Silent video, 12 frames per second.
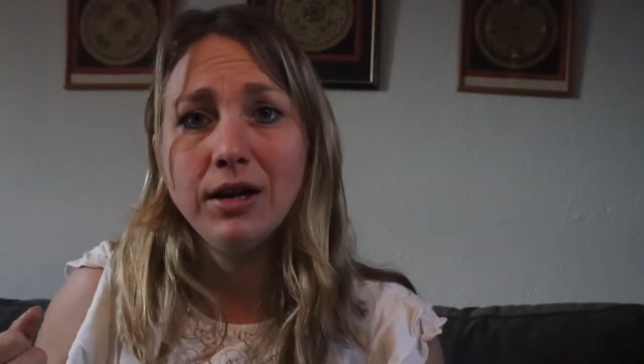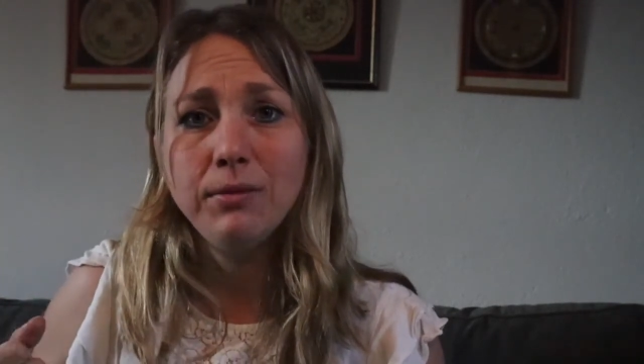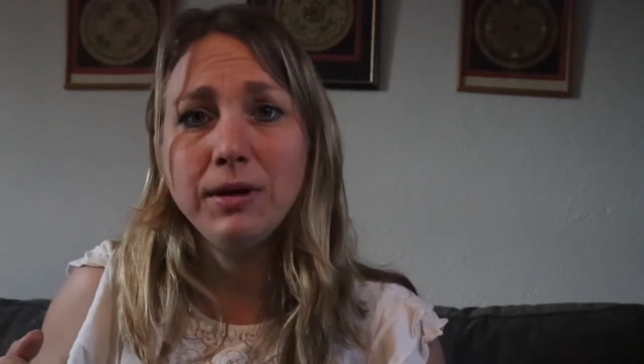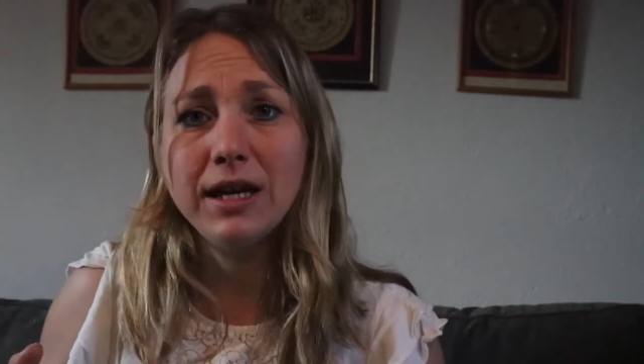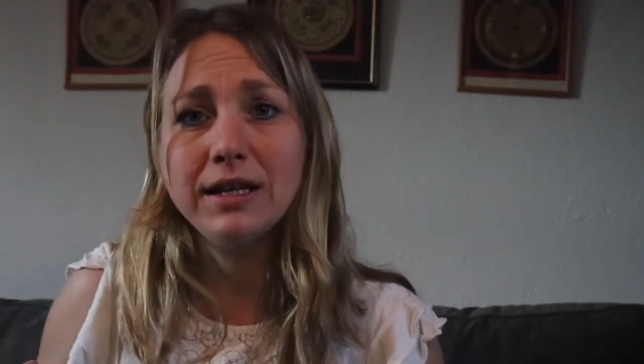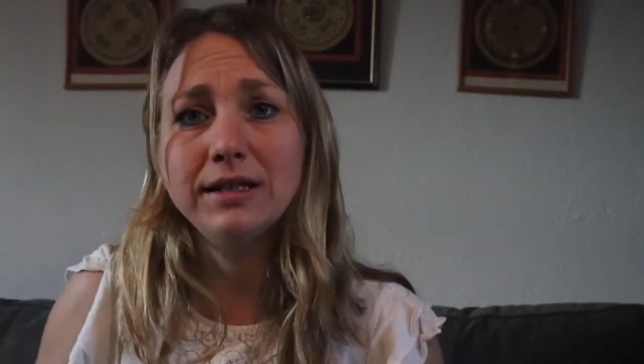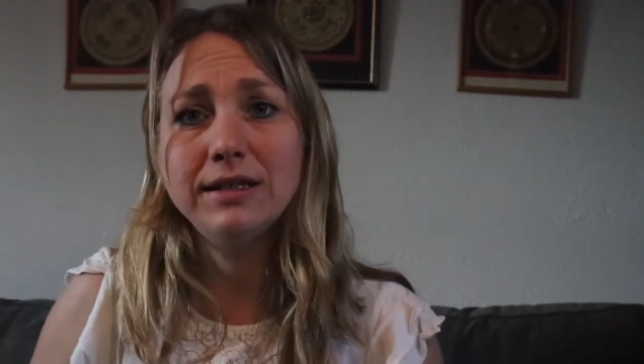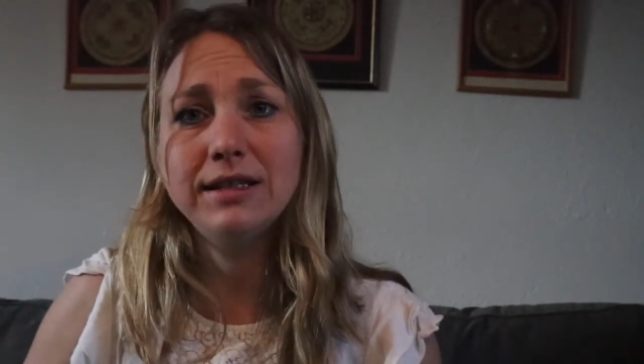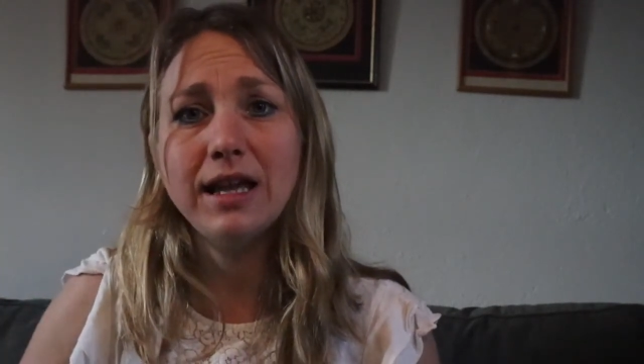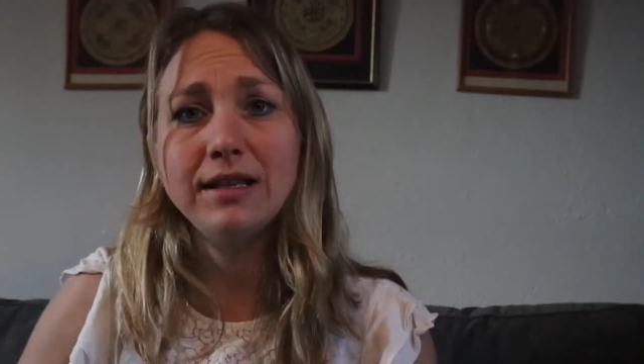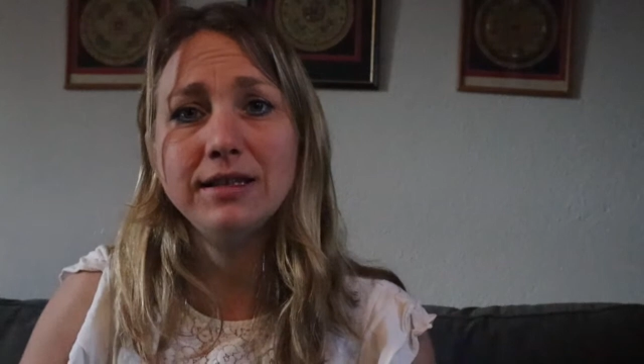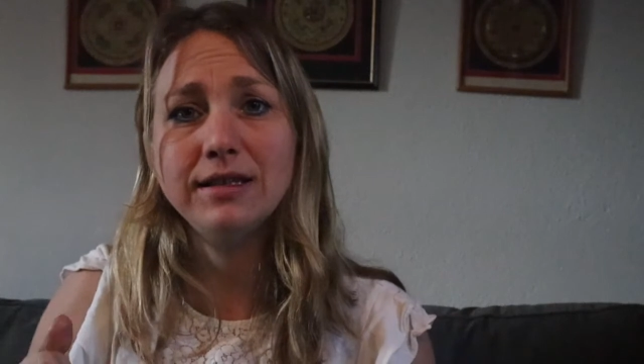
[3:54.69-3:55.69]
we get a
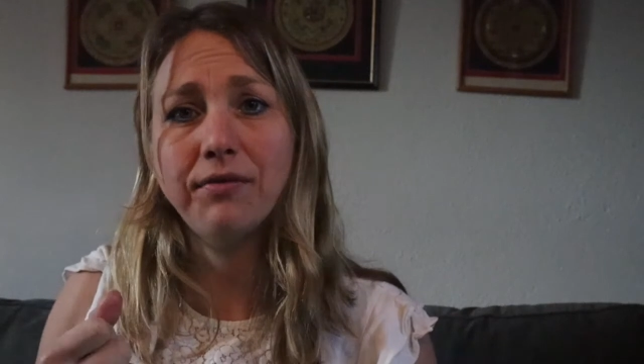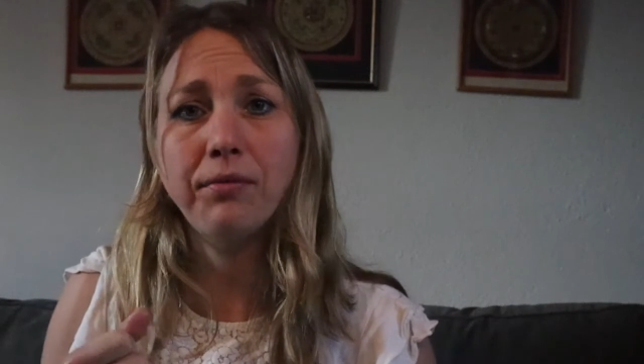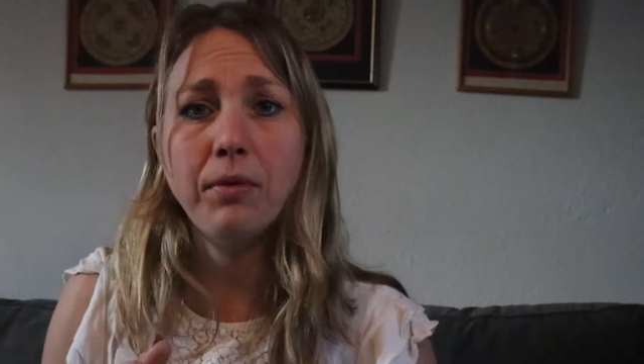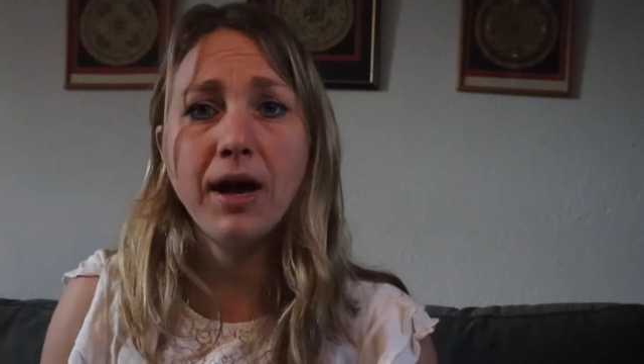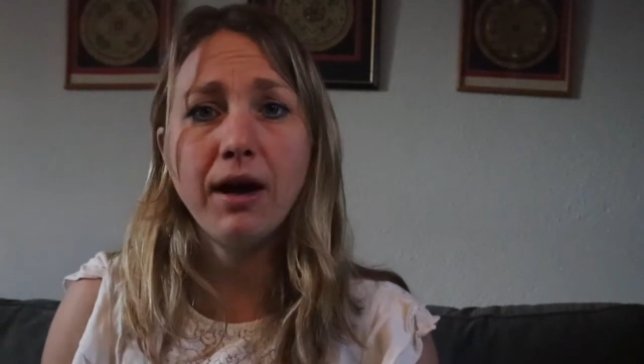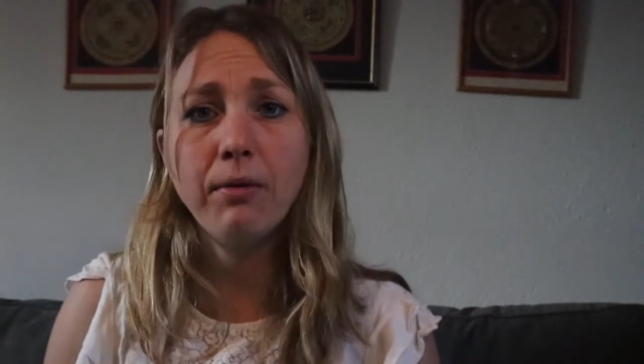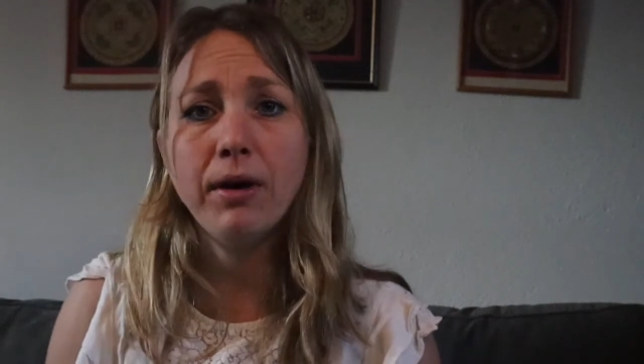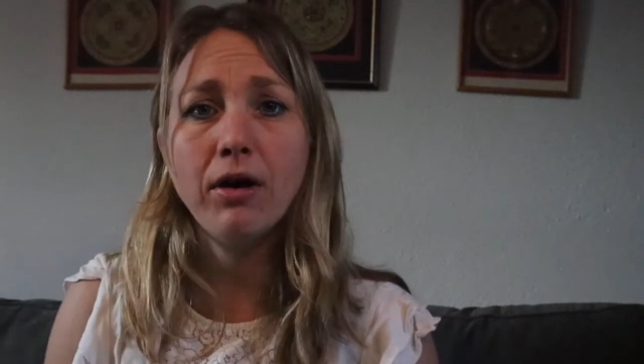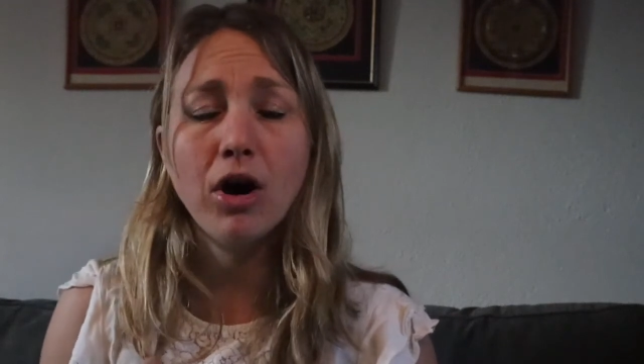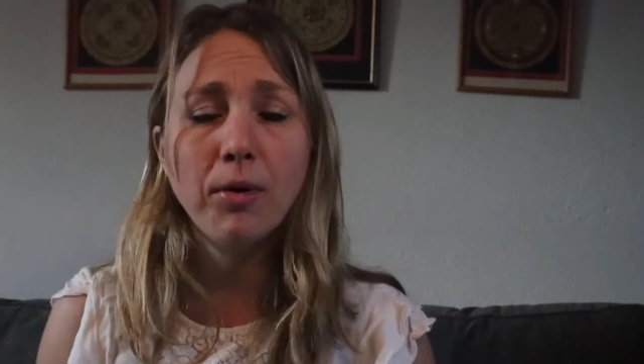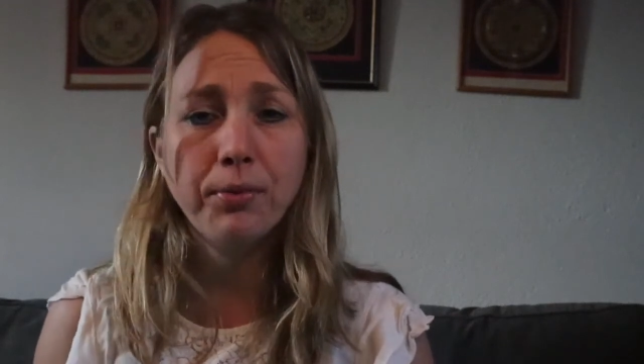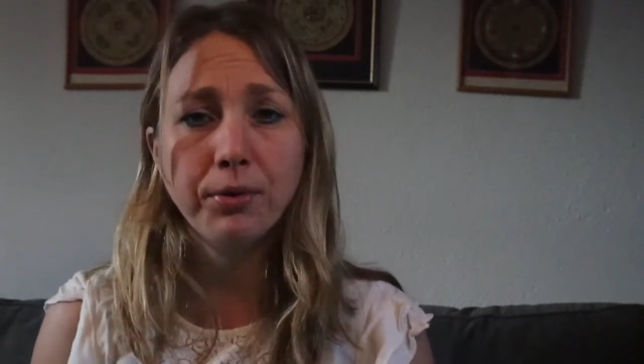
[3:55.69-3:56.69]
sense of where we're
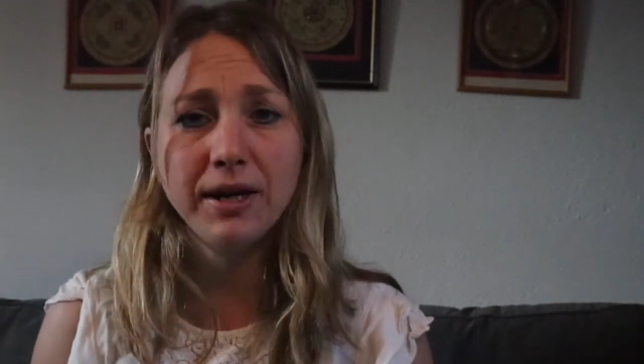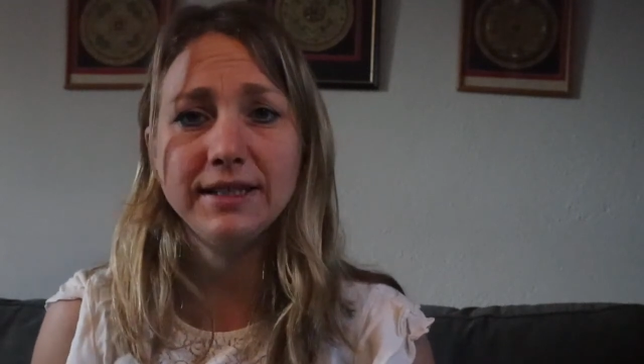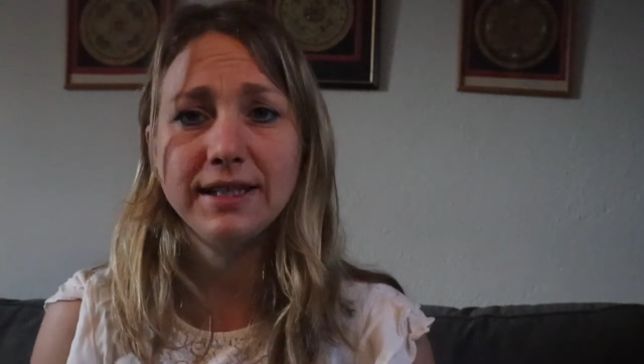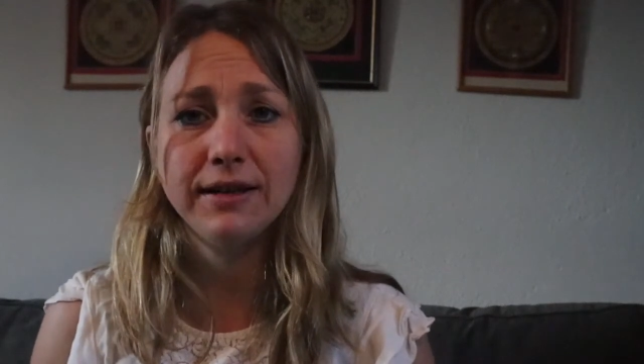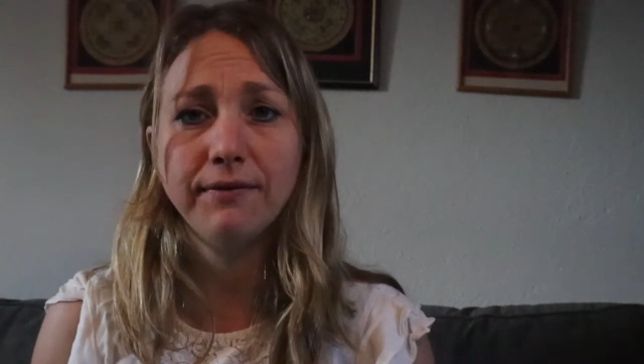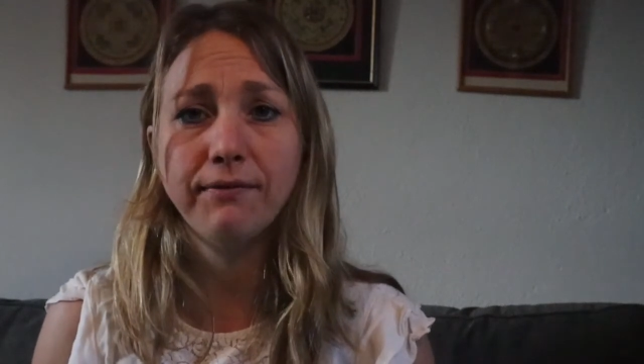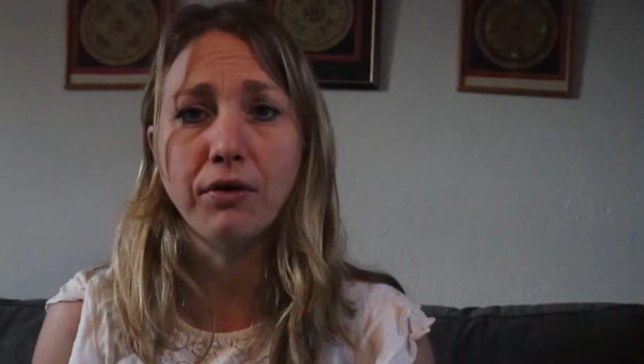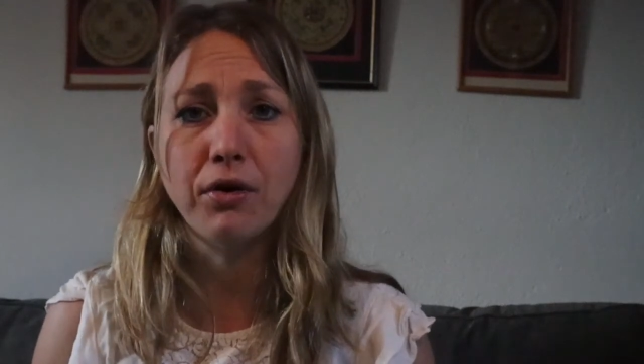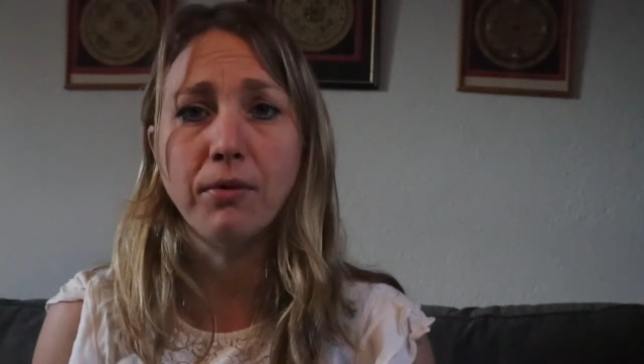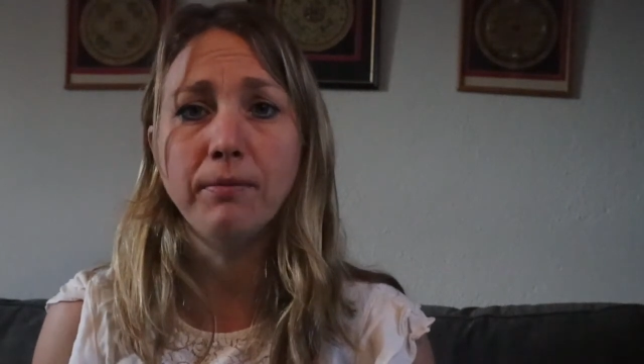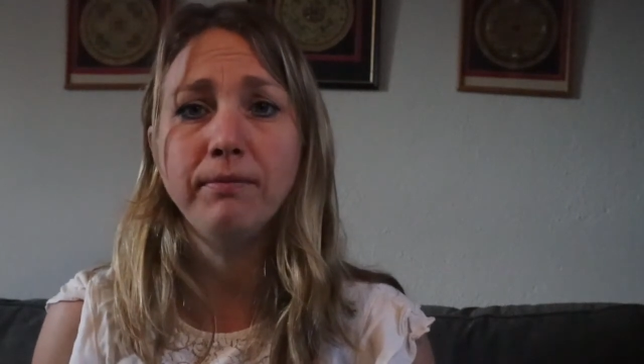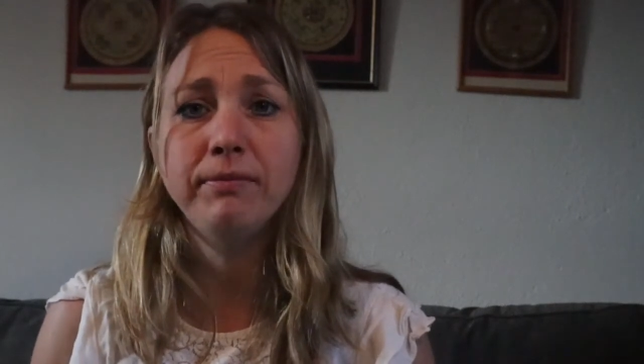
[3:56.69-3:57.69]
operating
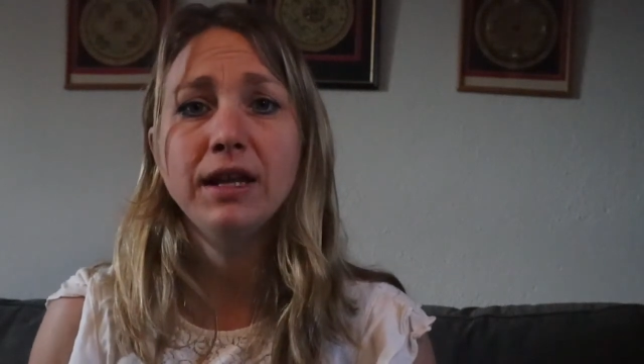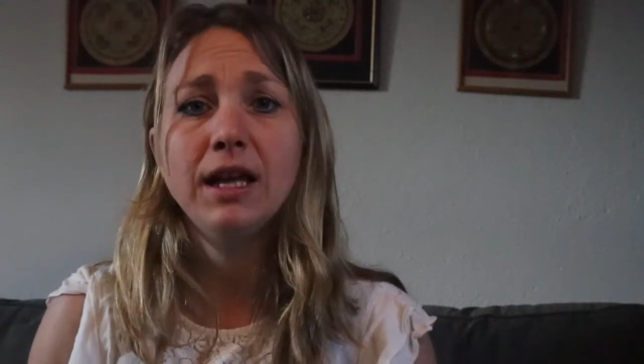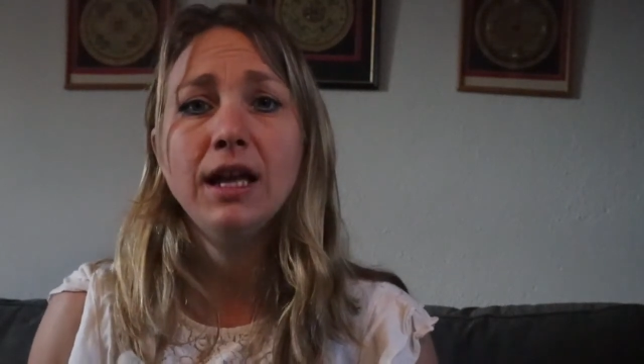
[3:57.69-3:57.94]
from,